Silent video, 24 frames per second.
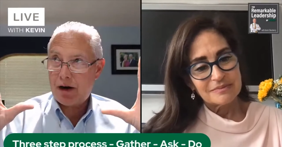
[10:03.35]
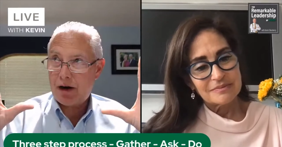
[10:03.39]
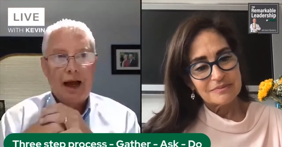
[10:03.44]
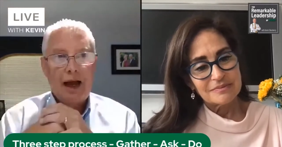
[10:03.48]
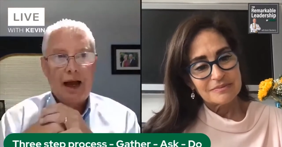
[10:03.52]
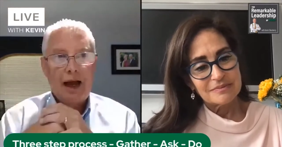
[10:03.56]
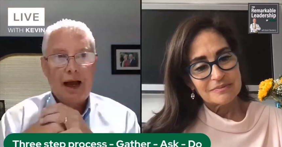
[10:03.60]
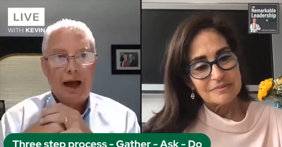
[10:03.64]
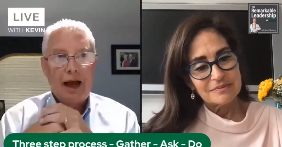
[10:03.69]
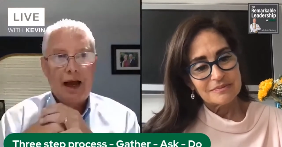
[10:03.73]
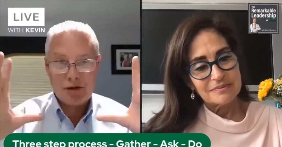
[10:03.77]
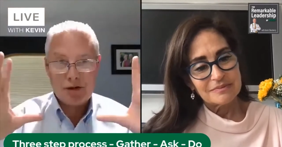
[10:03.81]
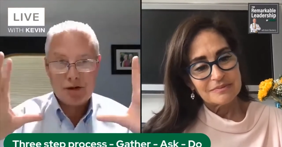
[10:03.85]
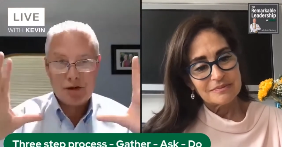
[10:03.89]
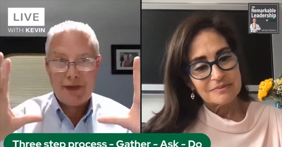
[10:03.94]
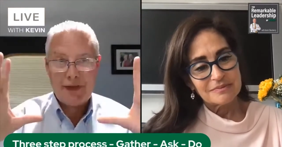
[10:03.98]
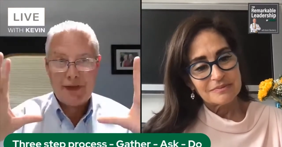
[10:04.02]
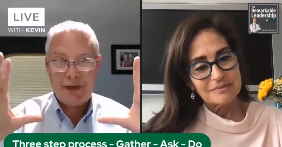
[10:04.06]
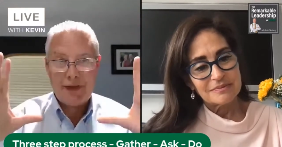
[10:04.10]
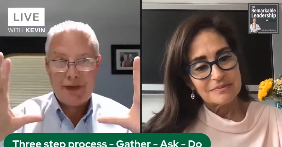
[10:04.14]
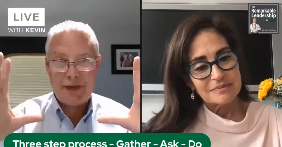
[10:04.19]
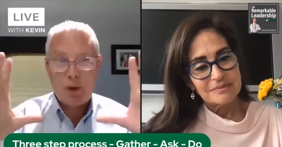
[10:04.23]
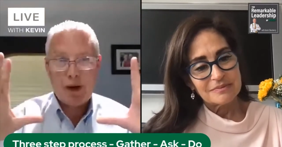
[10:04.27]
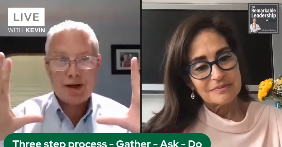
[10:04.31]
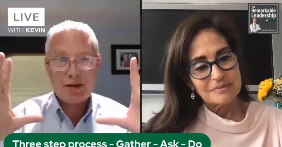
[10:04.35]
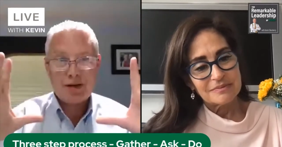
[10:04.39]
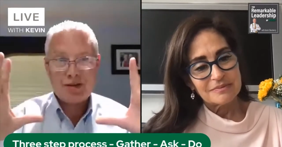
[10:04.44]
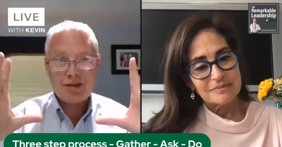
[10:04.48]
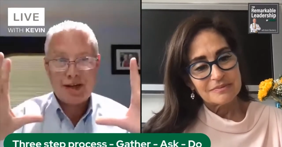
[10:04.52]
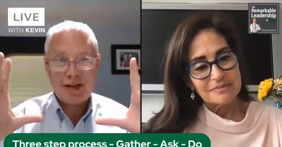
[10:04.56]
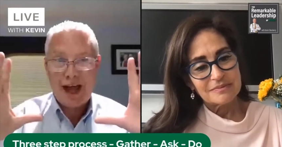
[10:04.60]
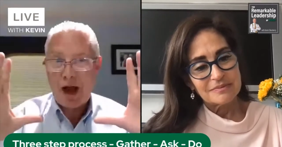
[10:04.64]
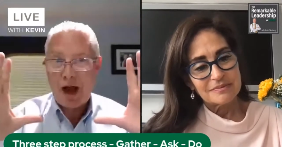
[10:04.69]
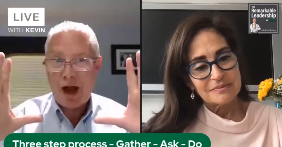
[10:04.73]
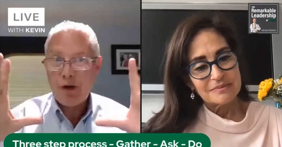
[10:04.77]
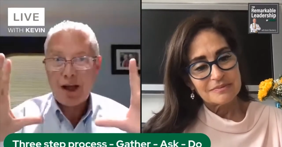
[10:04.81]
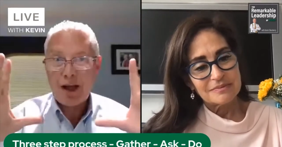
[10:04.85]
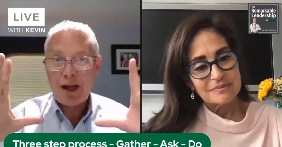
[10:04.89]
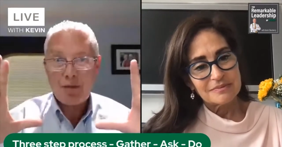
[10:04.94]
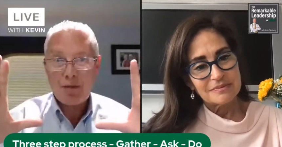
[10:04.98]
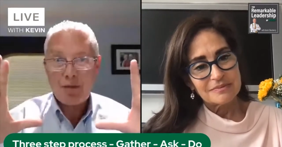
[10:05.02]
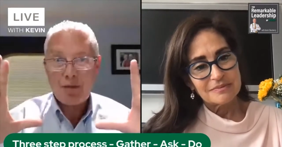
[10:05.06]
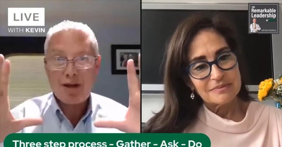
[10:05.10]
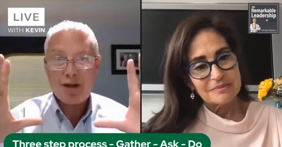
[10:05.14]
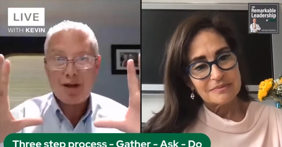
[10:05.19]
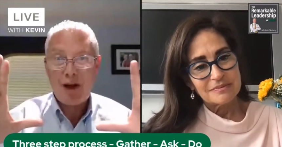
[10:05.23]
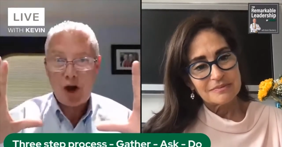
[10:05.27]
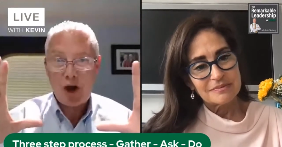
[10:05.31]
Speaker 1: hear that question. How
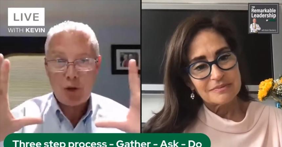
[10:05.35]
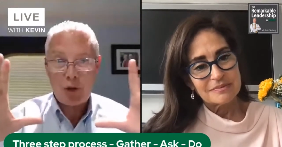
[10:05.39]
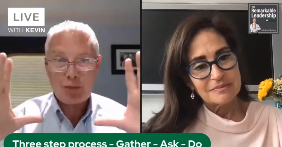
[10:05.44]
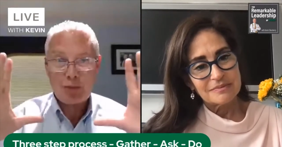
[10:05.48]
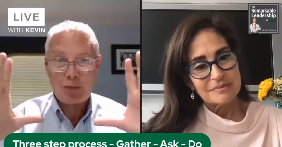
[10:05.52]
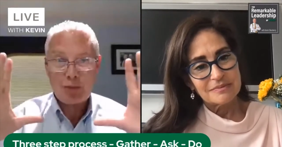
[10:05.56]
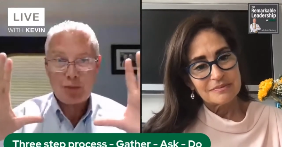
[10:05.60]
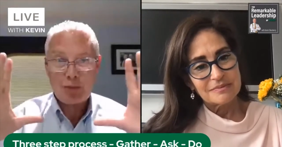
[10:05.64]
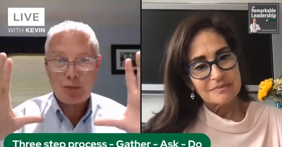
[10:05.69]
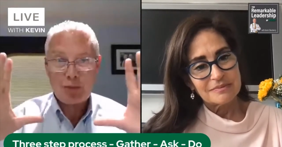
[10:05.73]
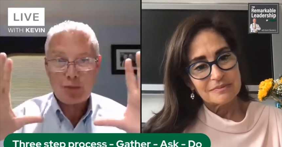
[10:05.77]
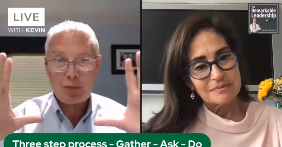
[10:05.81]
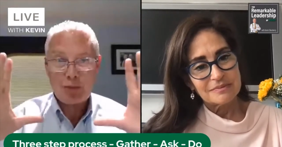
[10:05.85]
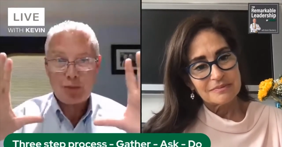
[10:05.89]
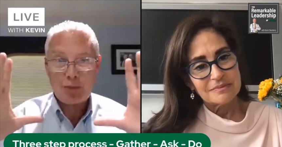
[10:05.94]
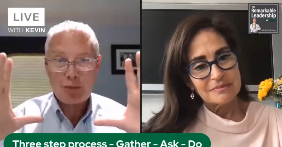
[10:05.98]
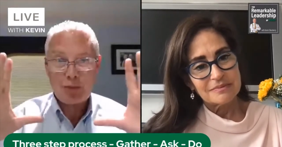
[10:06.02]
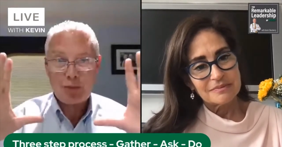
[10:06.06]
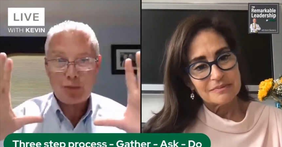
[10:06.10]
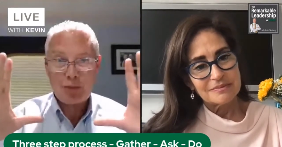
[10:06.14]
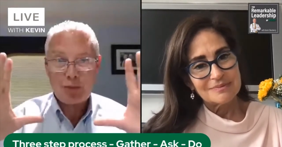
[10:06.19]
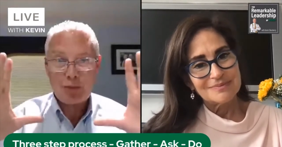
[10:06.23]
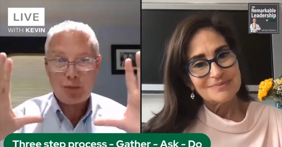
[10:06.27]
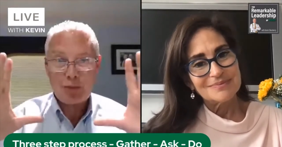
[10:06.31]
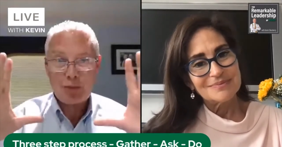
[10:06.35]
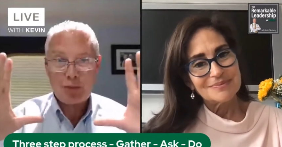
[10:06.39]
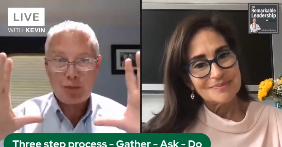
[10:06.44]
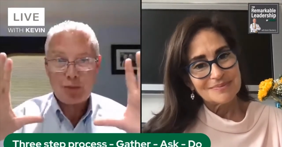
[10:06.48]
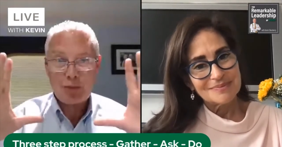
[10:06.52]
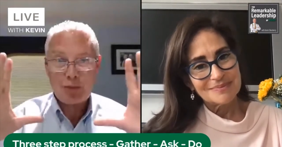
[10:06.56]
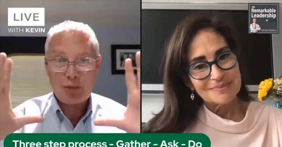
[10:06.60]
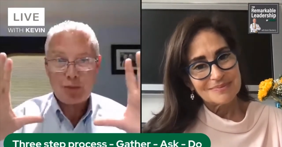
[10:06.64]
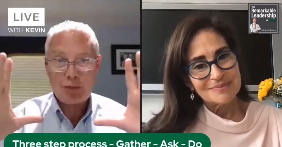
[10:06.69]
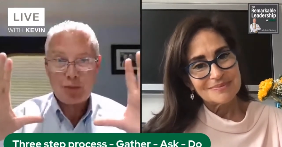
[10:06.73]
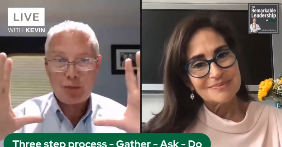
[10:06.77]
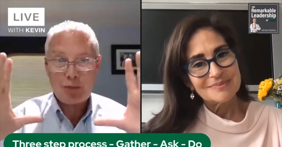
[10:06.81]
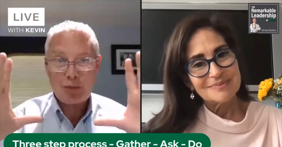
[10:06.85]
can I be of help to you? So it's